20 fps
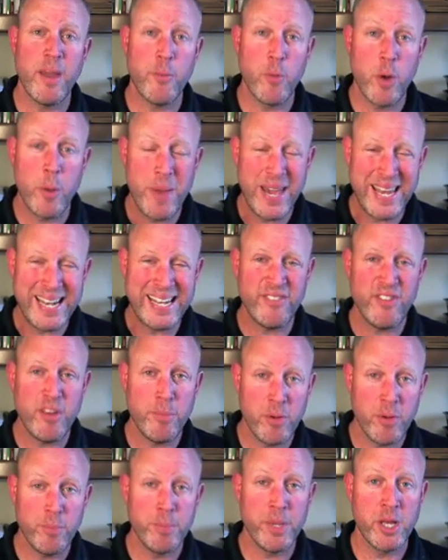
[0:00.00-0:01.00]

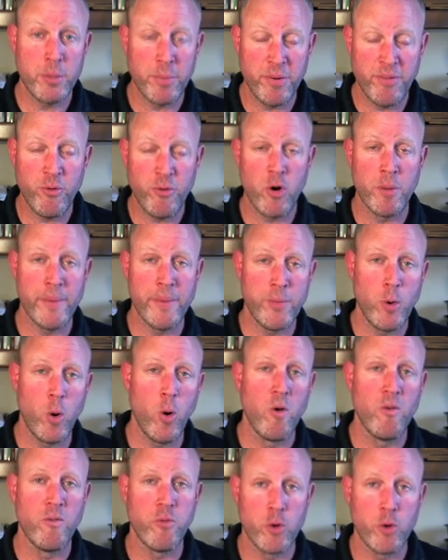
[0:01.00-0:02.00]
repetitively be able to perform it
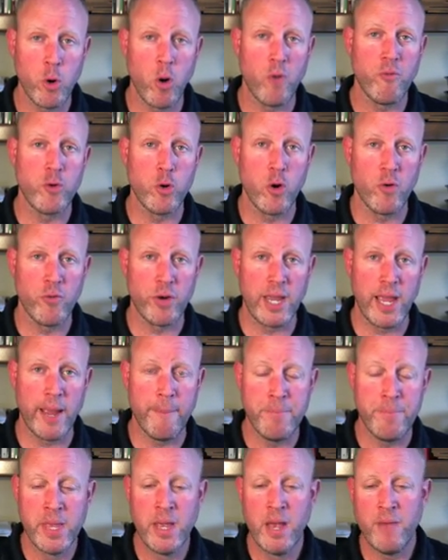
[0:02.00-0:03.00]
over and over and over
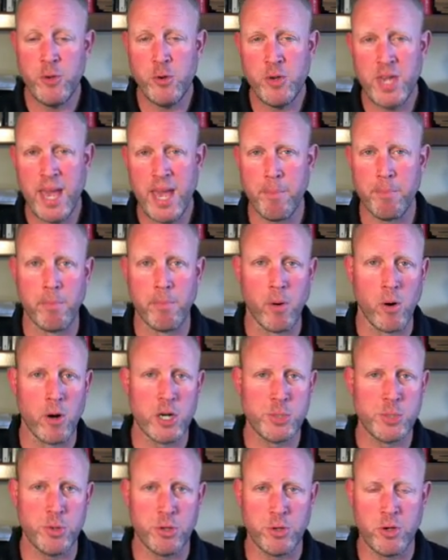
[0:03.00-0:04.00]
again. You can't
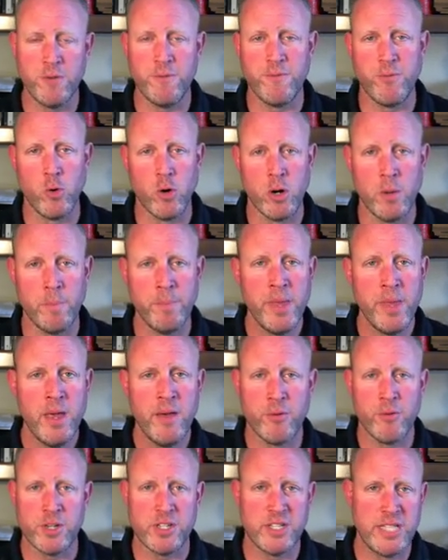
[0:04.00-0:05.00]
march with good form
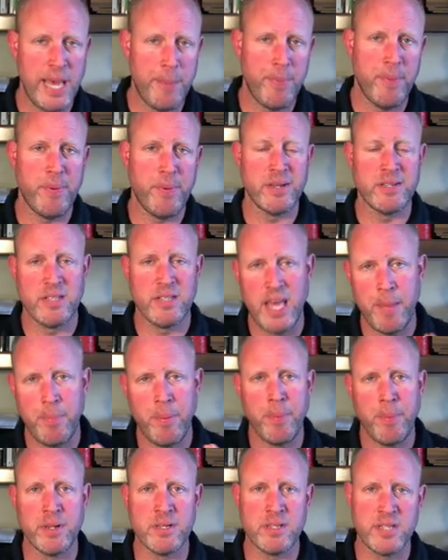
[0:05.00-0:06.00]
for step upon step
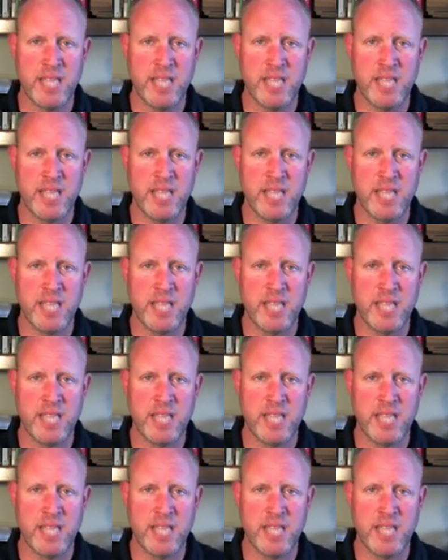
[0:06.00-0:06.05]
upon